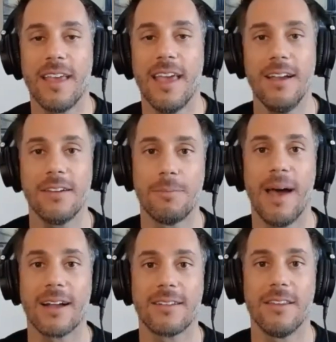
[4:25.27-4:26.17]
take us
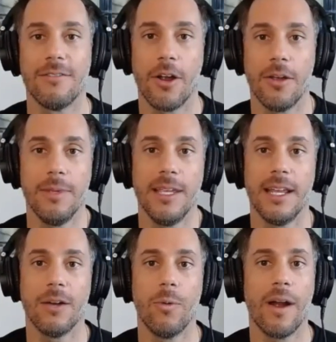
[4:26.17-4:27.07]
back to the very
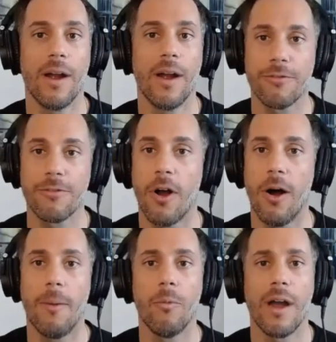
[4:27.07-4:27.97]
beginning where you're
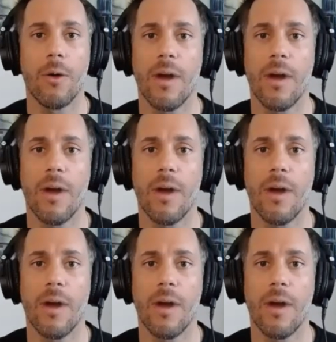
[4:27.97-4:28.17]
from,